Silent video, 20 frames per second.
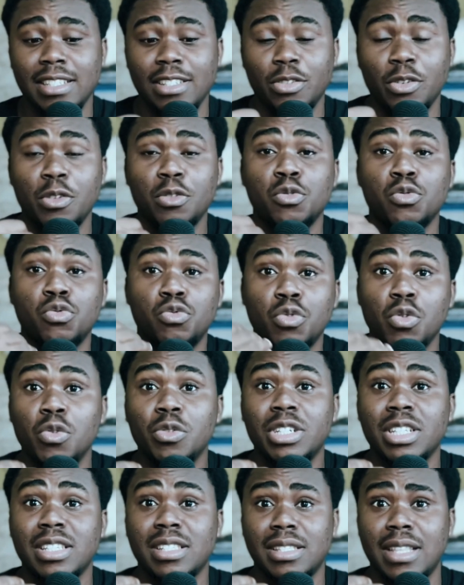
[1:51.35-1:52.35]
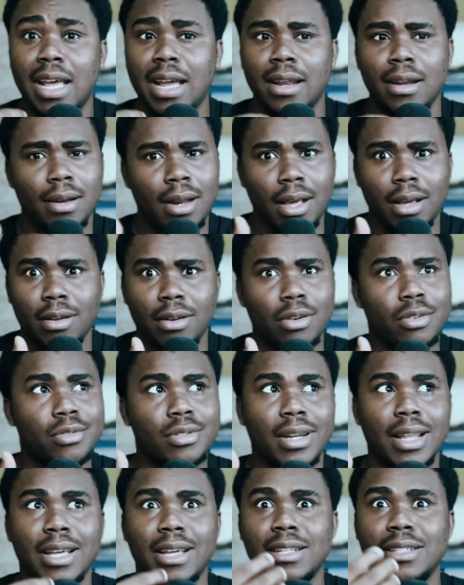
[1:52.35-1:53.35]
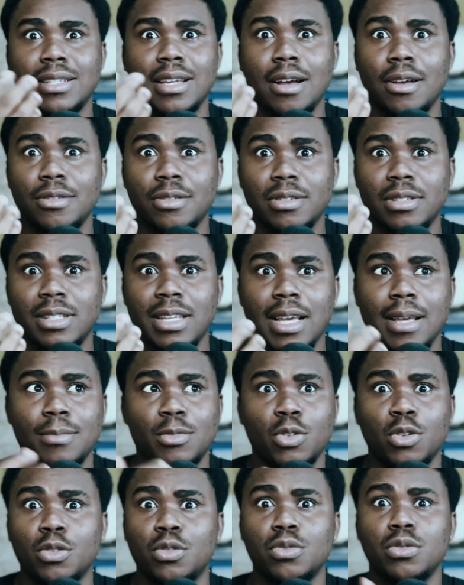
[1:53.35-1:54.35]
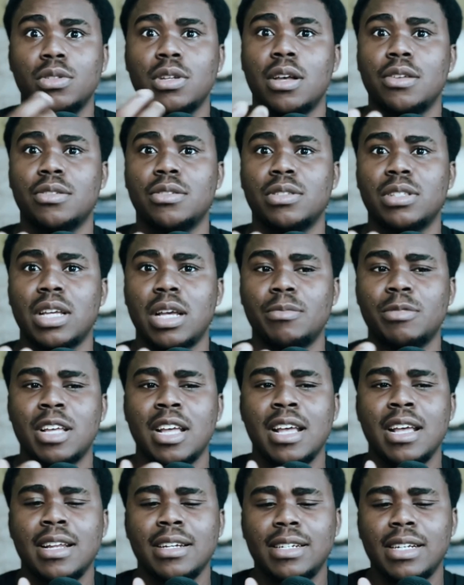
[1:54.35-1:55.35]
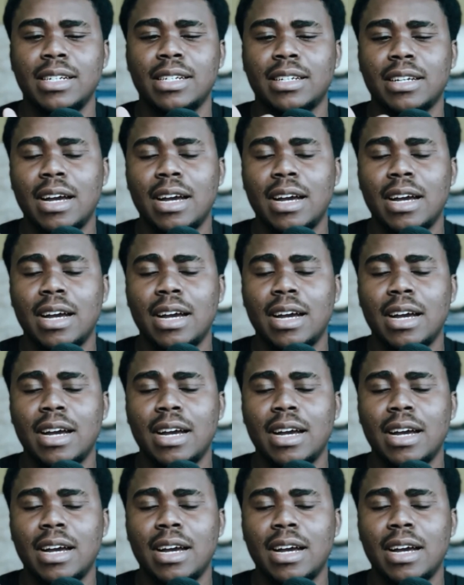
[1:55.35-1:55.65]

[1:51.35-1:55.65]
it's going to roll this die like close to like a thousand times or two thousand times, then